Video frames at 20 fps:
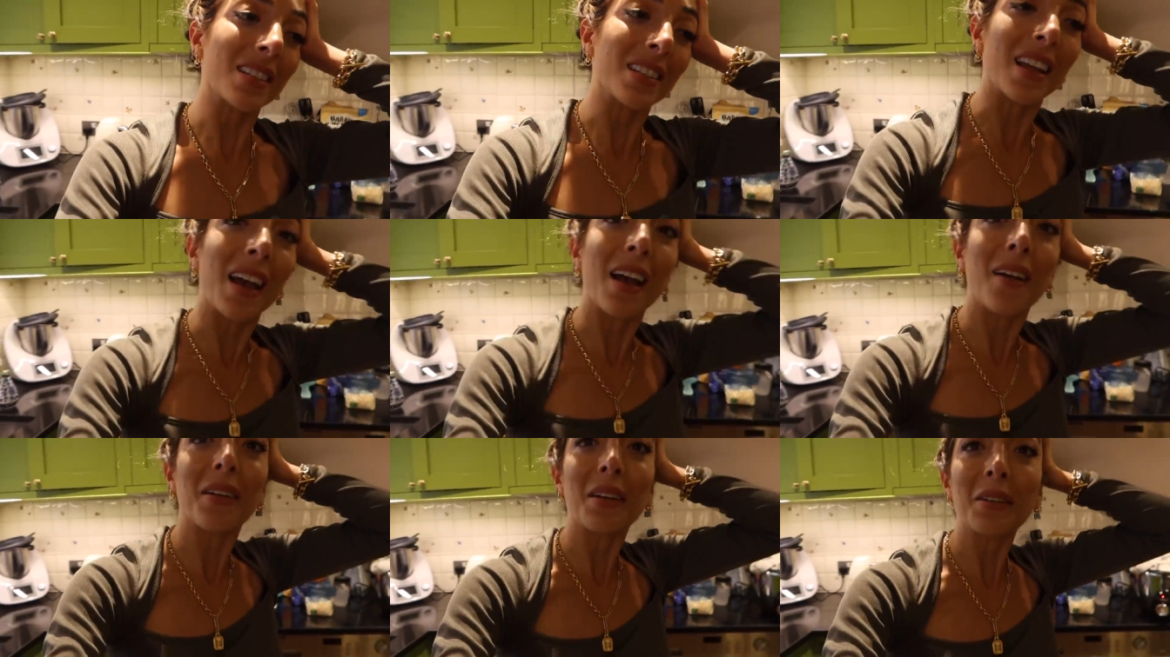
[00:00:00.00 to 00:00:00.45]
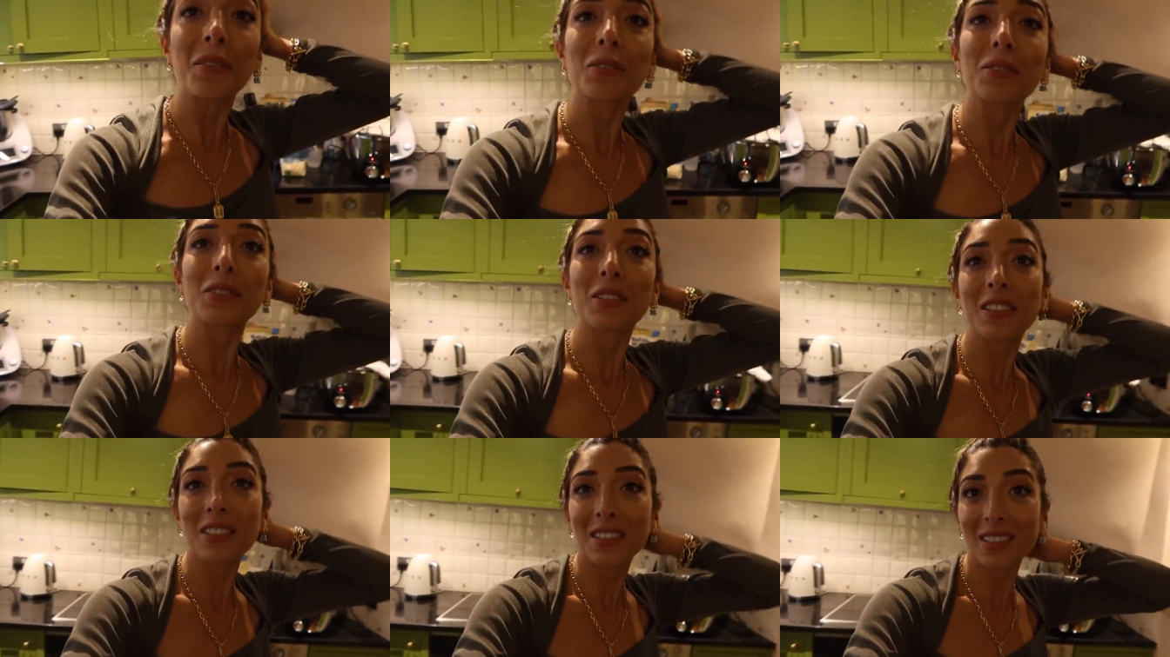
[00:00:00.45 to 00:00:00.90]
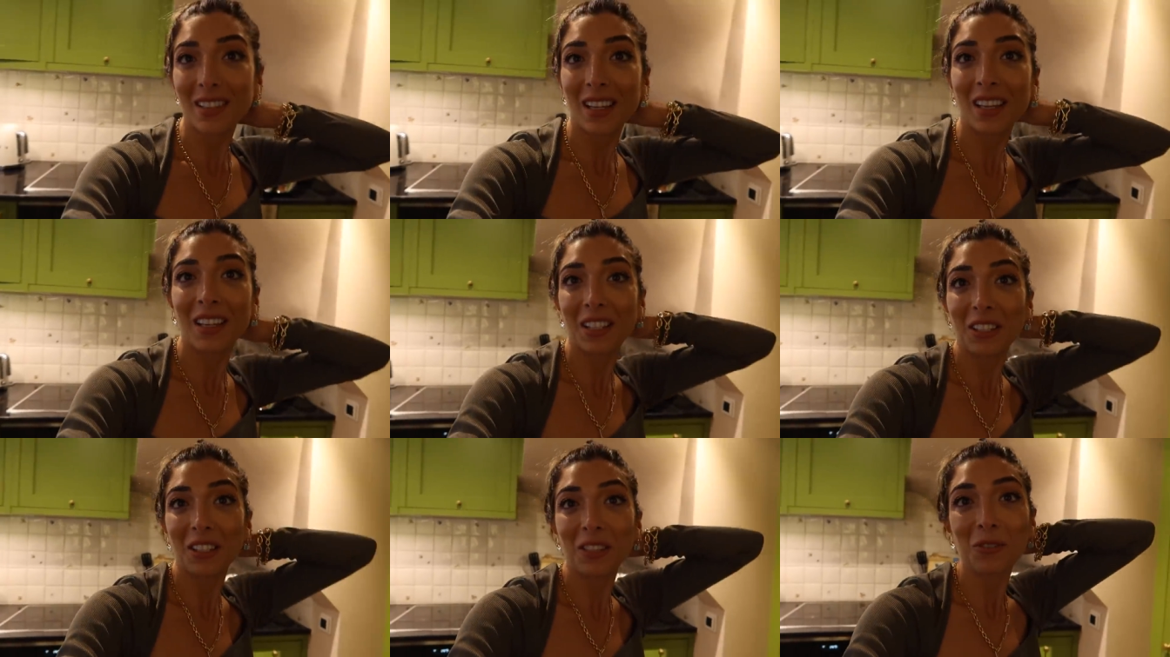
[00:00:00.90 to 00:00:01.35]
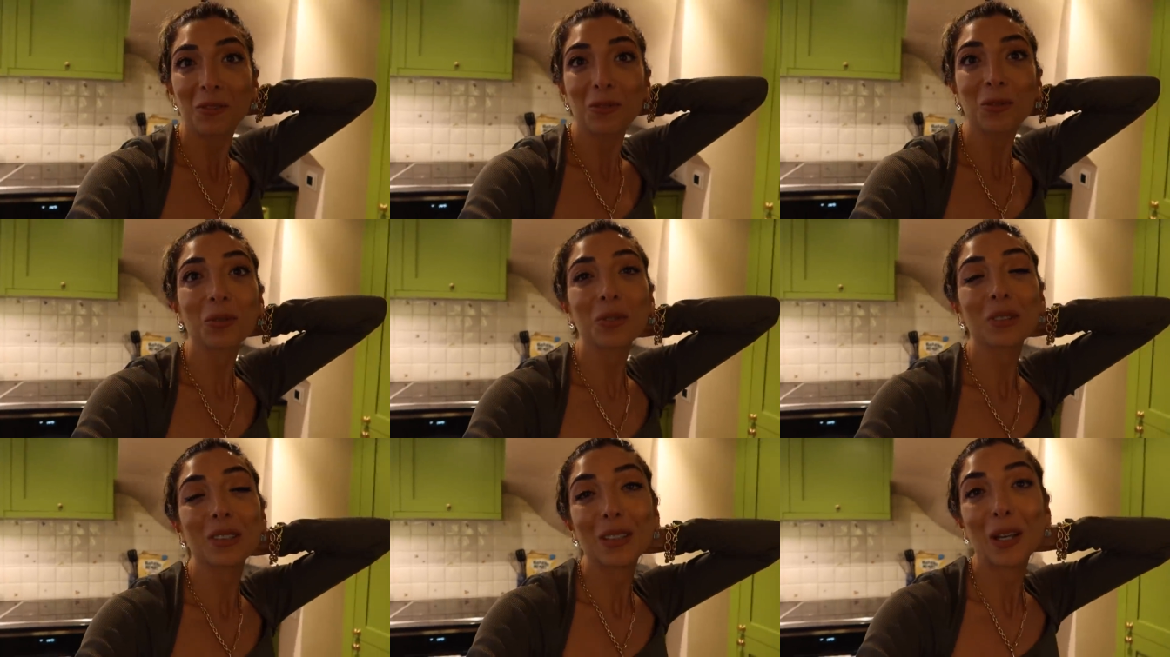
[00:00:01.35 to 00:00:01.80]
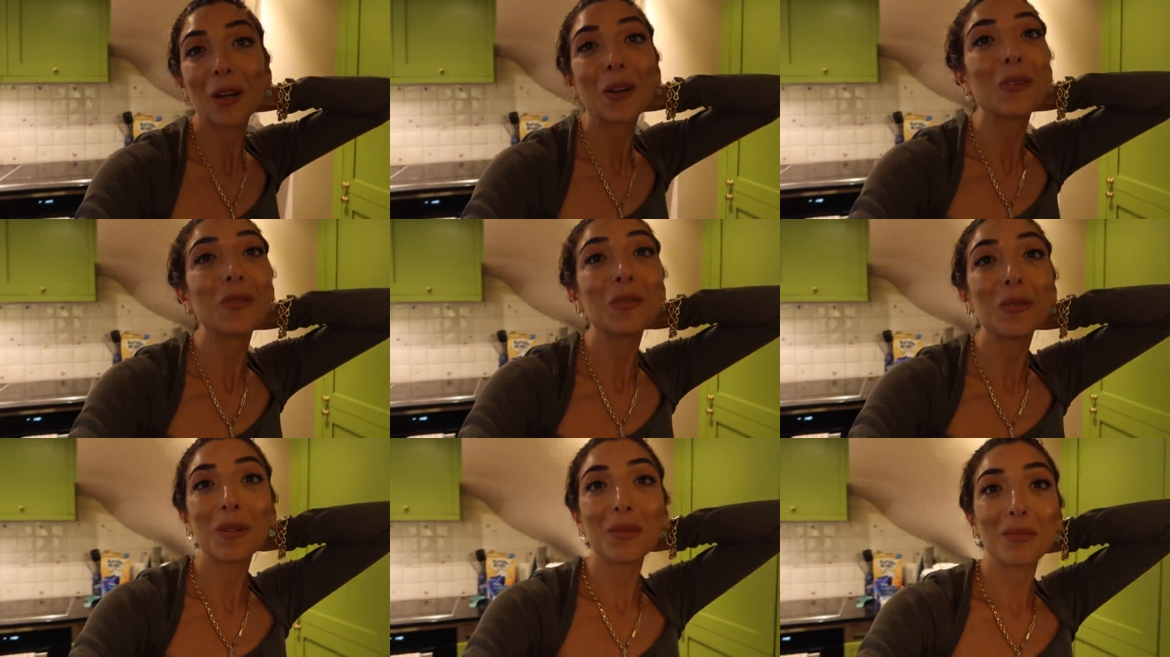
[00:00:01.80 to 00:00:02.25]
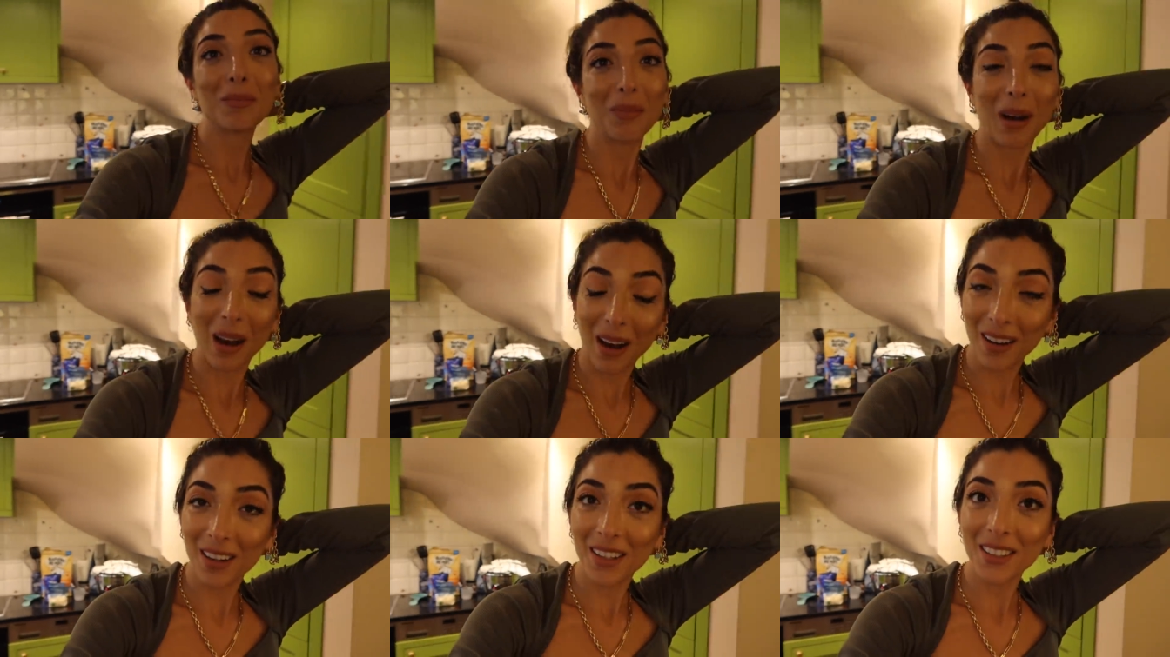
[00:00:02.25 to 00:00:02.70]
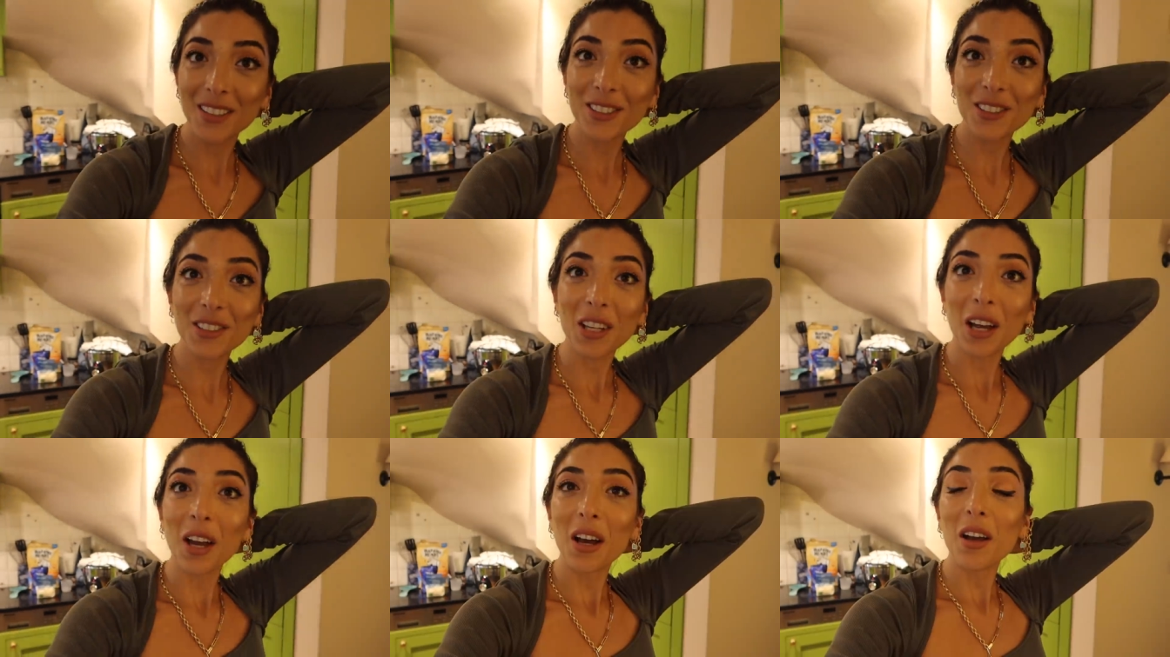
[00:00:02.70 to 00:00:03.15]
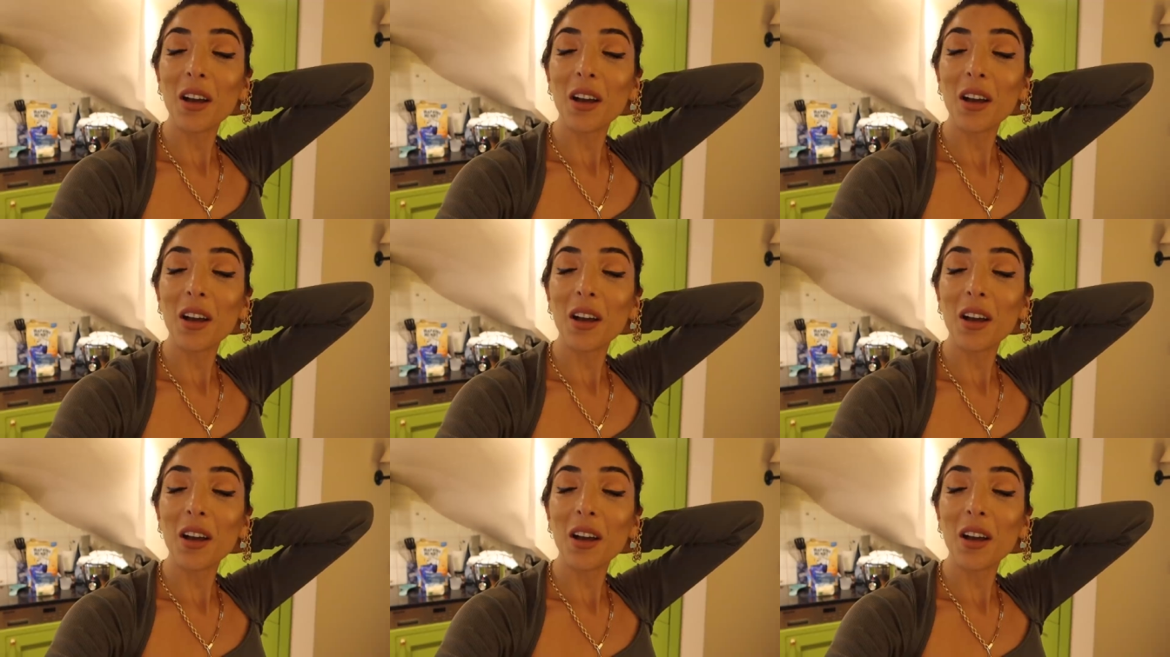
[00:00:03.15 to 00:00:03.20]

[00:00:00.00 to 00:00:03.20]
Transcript: Now, I wanted to thank you all so much